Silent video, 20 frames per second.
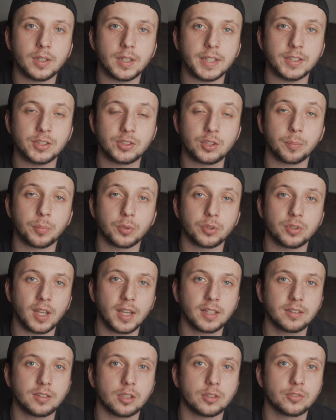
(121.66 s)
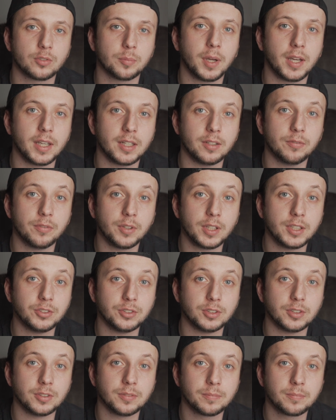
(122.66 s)
is to protect us from high
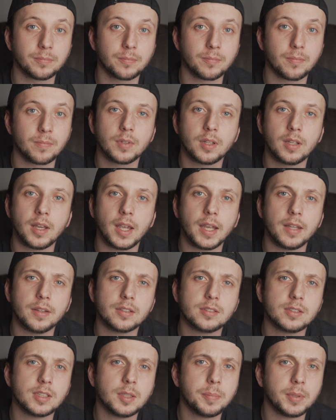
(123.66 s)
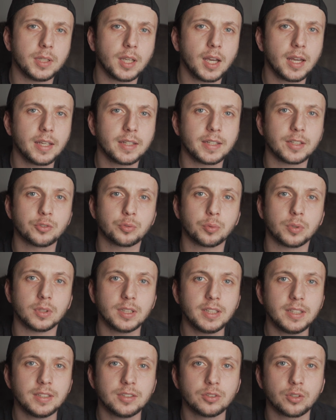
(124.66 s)
inflation. And the CPI gets
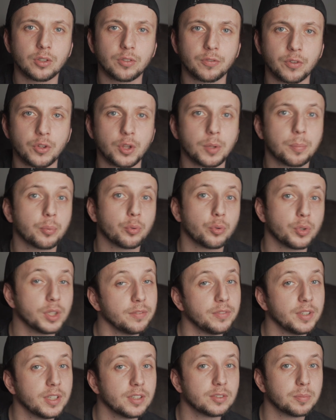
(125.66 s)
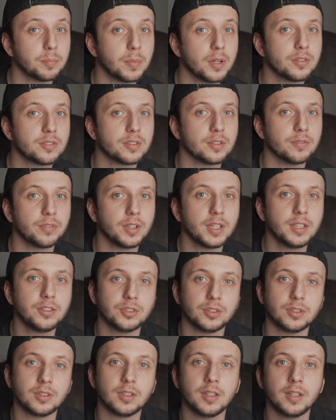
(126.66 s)
released for the previous month's
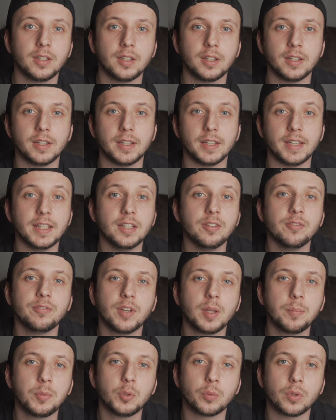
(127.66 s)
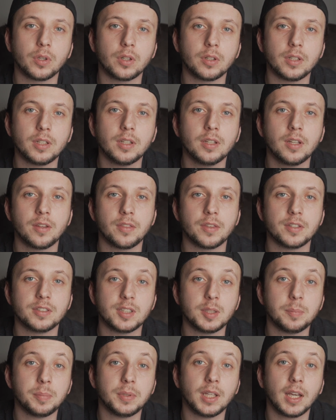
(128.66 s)
inflation. In February, the
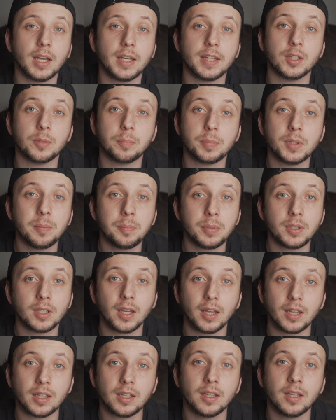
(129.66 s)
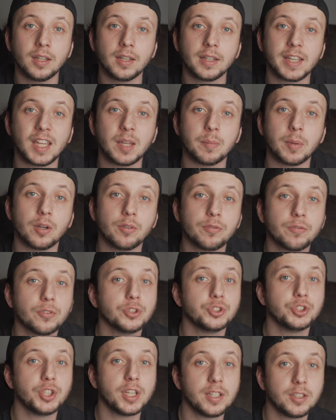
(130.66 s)
CPI and the PPI came out for
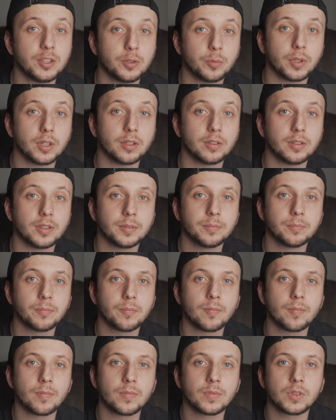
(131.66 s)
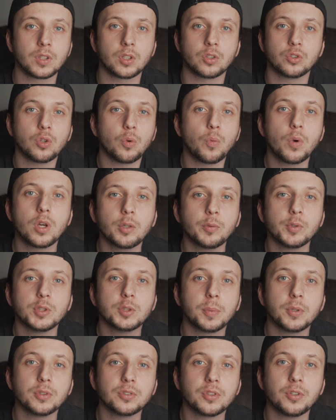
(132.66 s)
January. So what are we
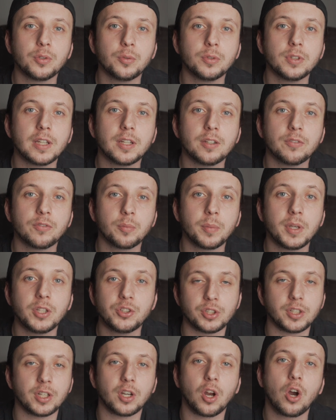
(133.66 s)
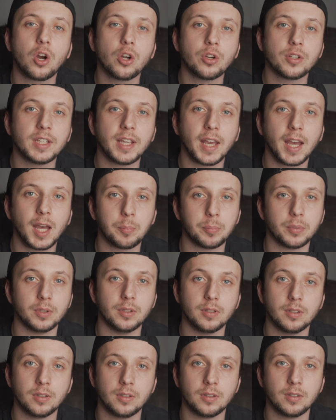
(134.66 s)
supposed to do with that information? It already happened.